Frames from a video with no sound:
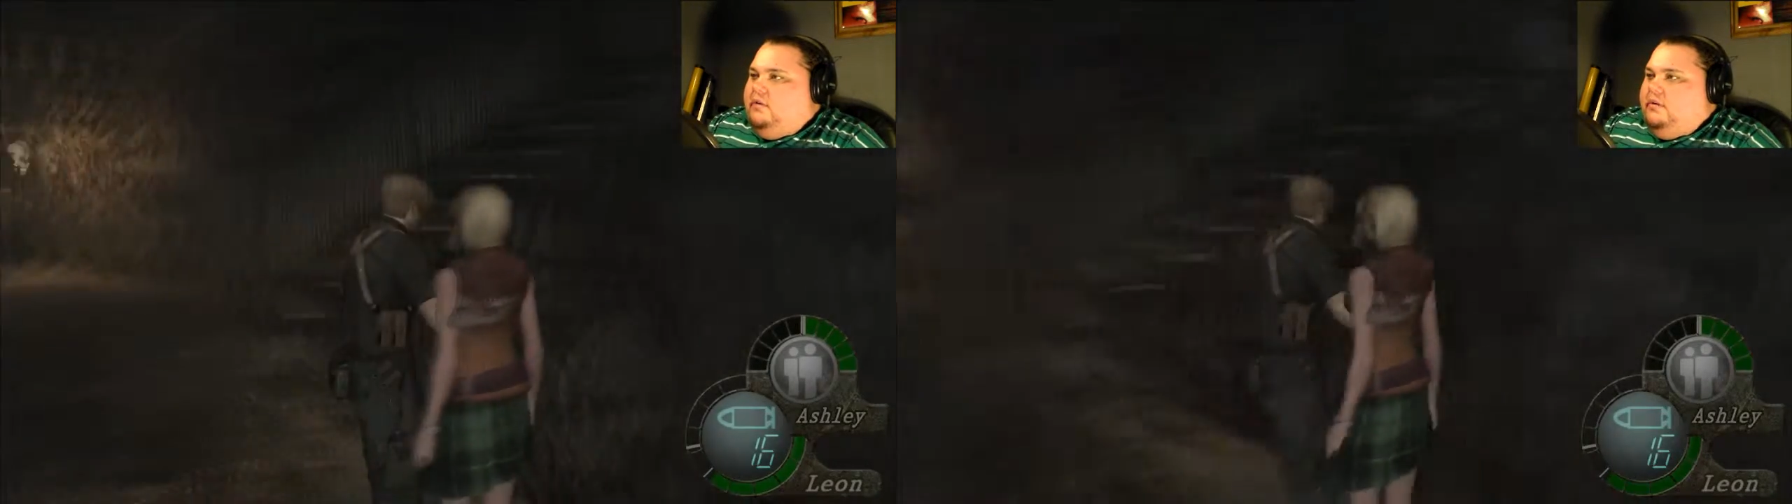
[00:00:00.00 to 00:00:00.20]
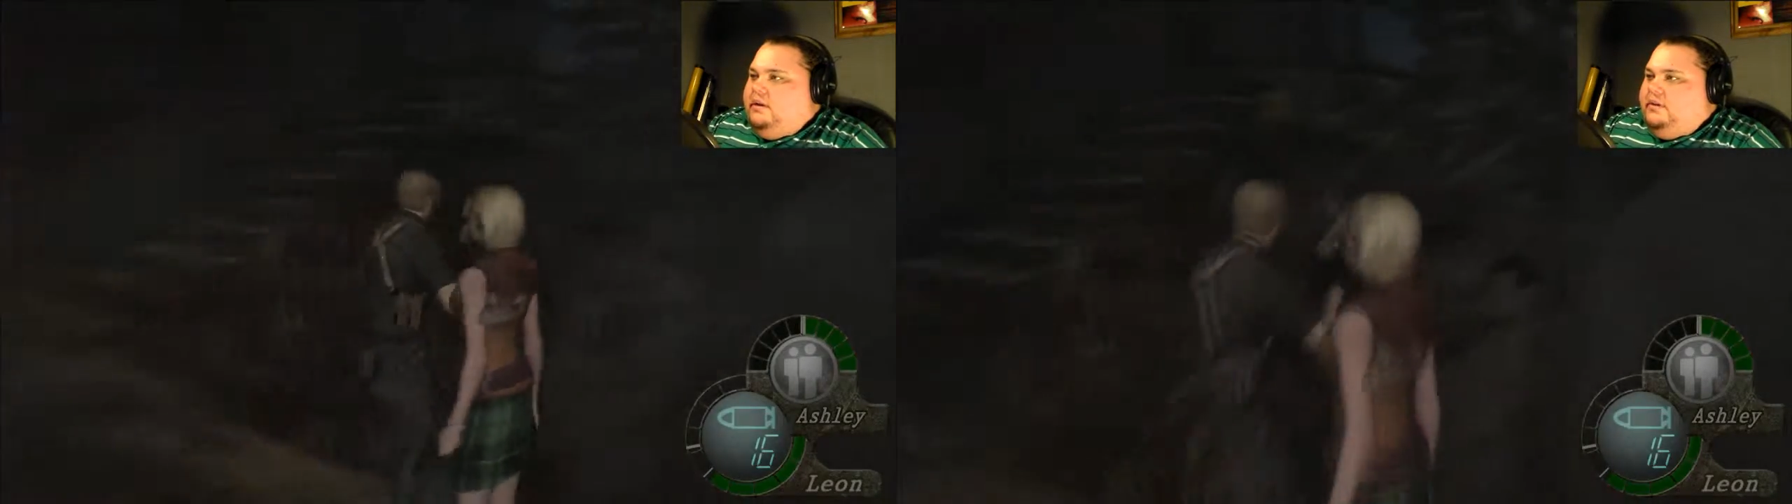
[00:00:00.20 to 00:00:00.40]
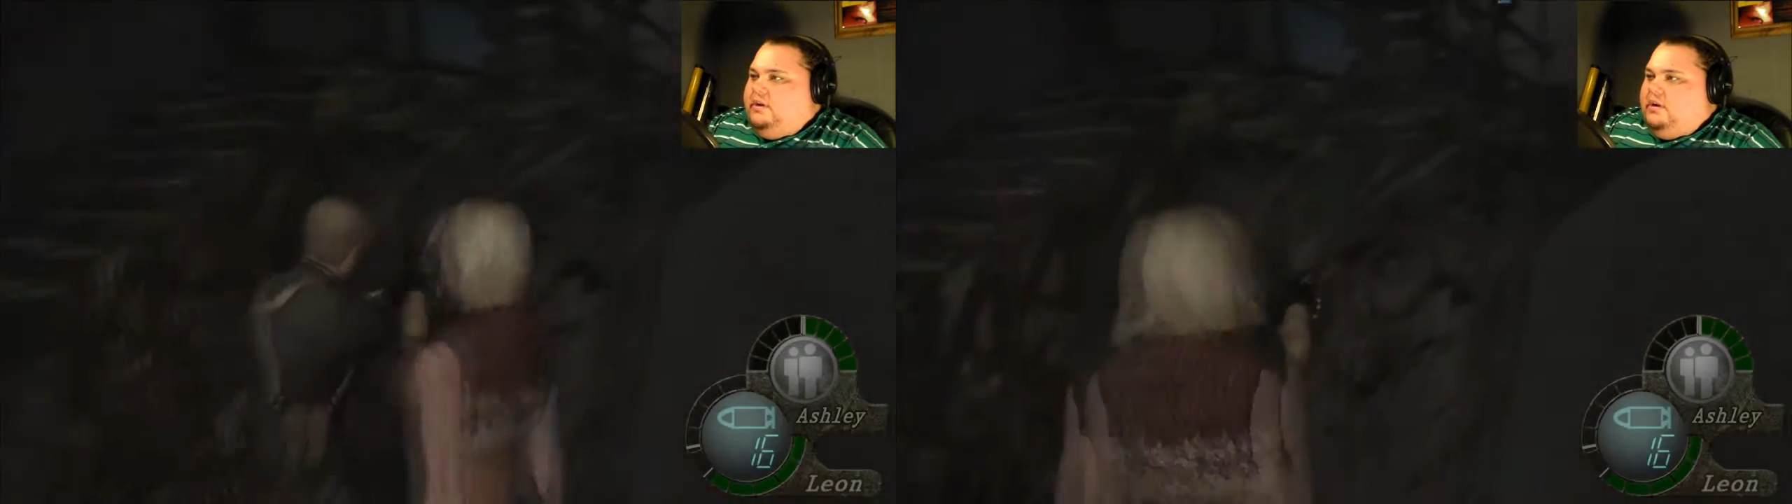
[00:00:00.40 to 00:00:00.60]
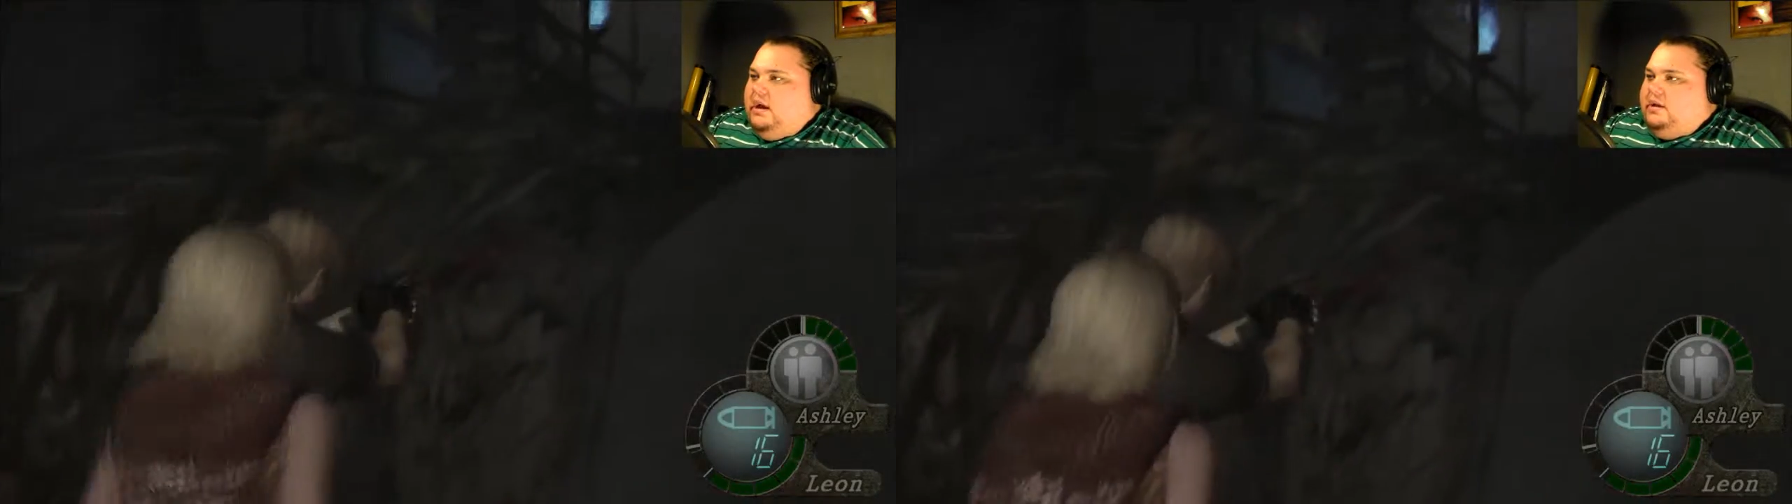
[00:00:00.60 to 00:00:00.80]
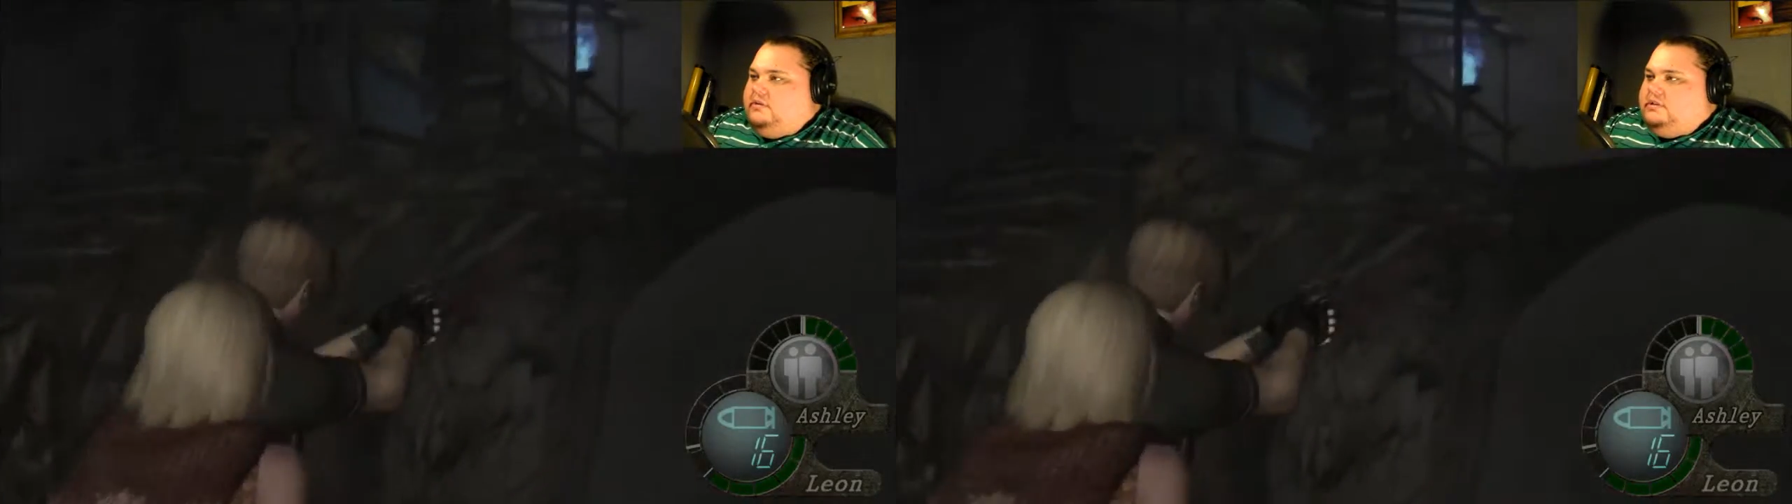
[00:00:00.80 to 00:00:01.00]
We did the
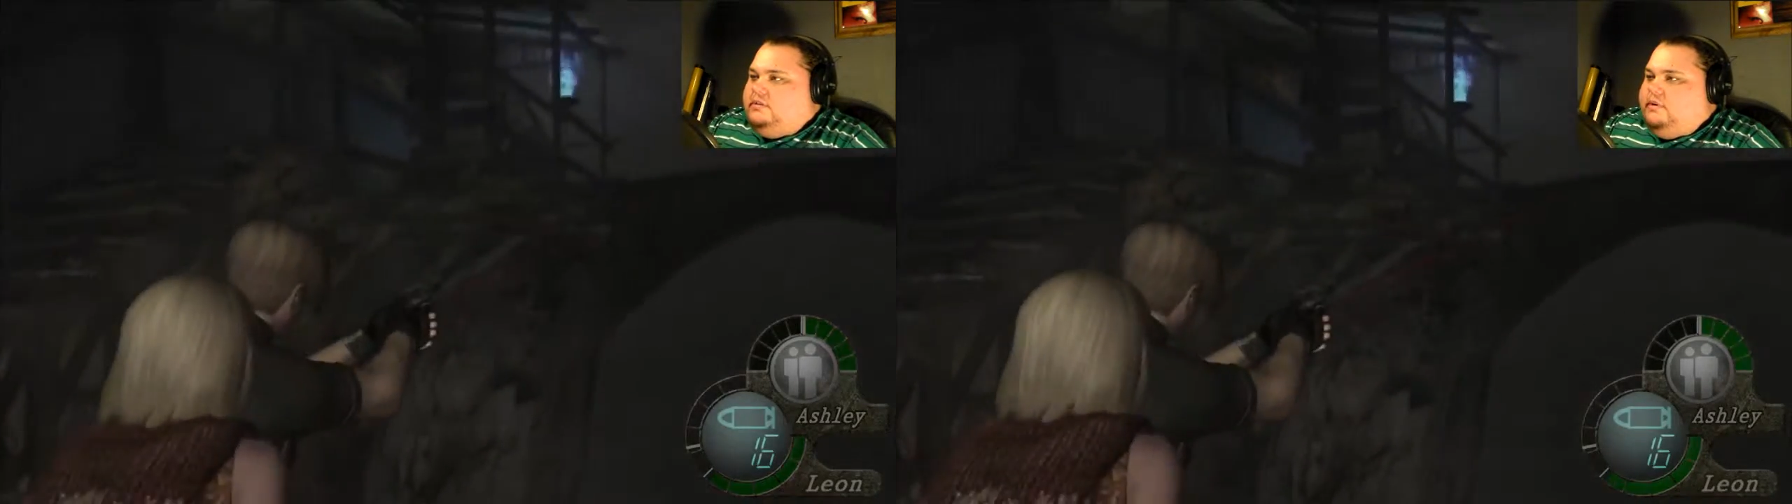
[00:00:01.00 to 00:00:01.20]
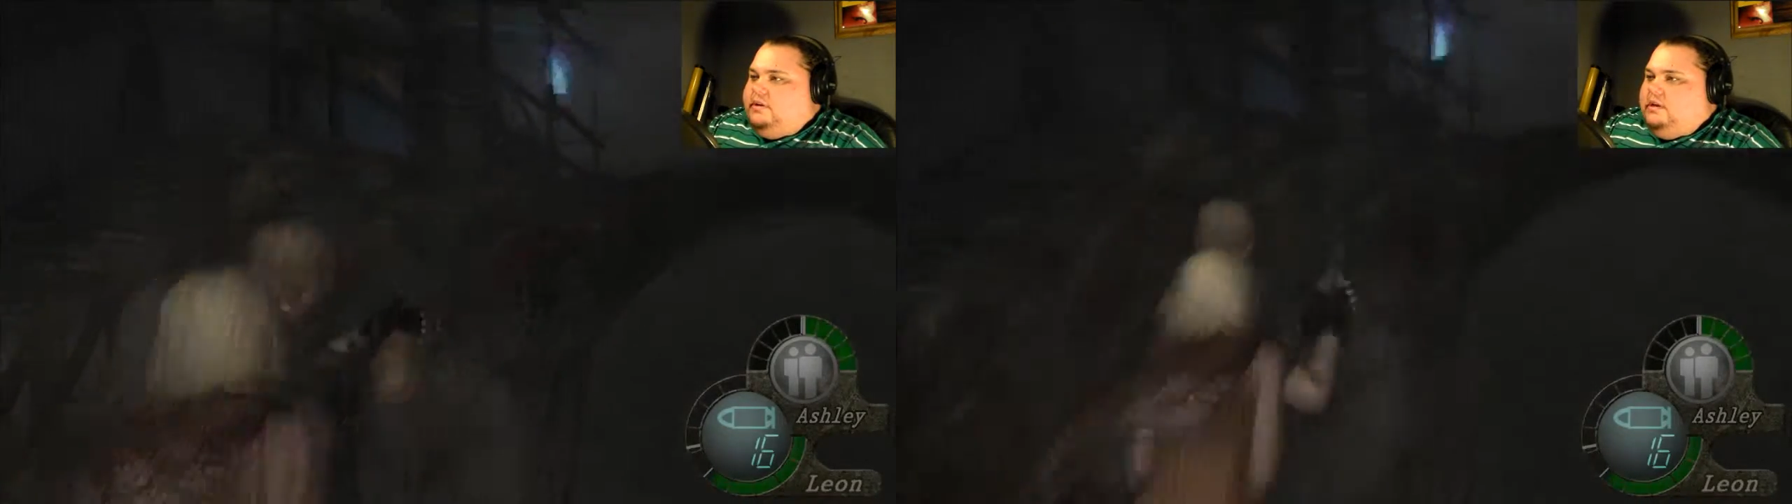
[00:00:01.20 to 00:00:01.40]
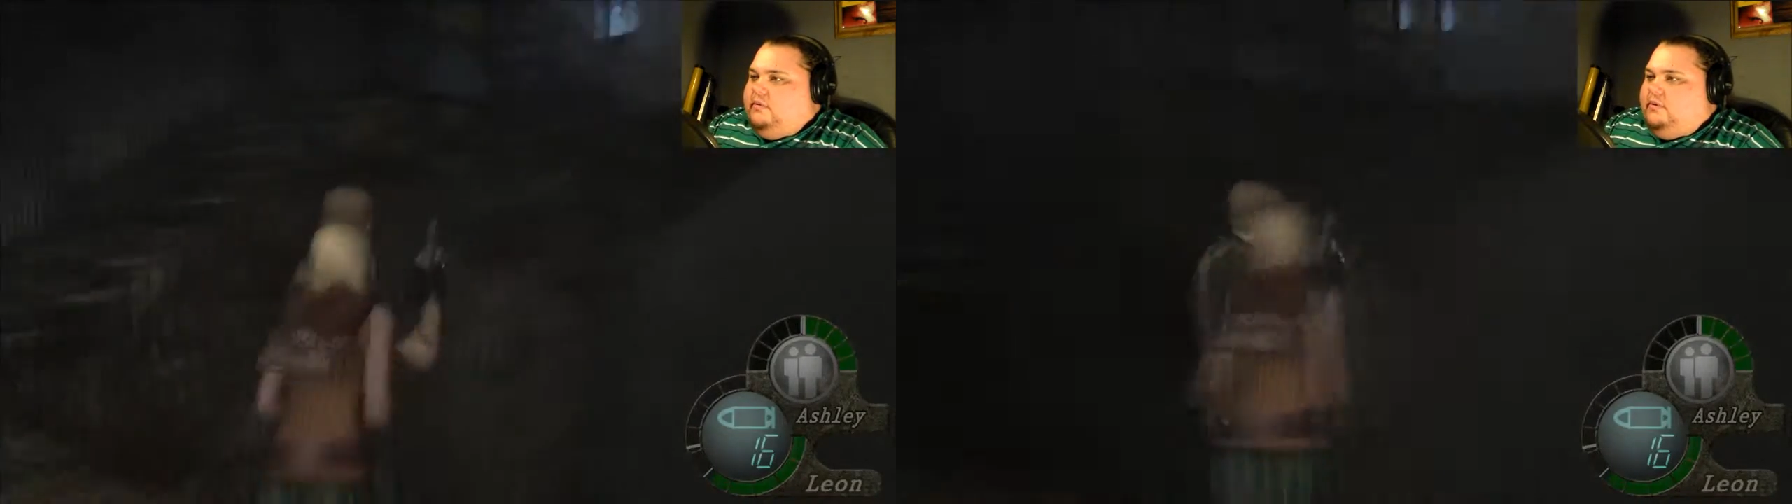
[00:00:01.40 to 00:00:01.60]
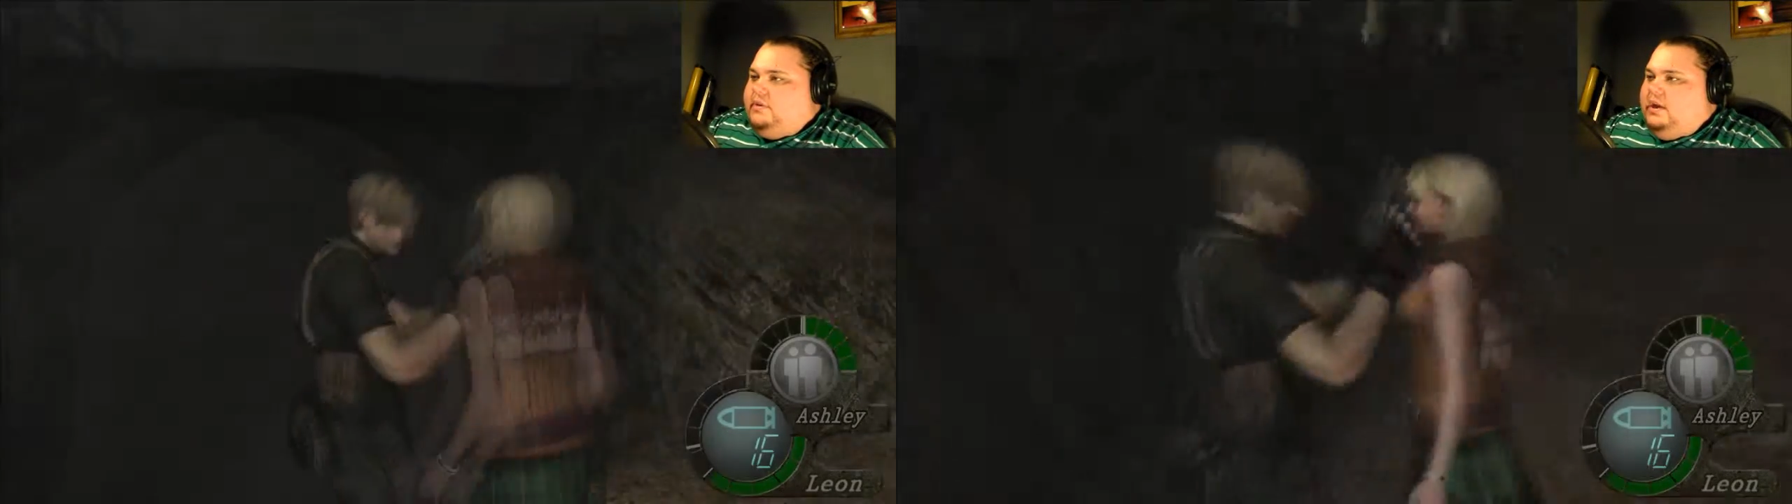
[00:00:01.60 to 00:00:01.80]
Granados, so we ended up over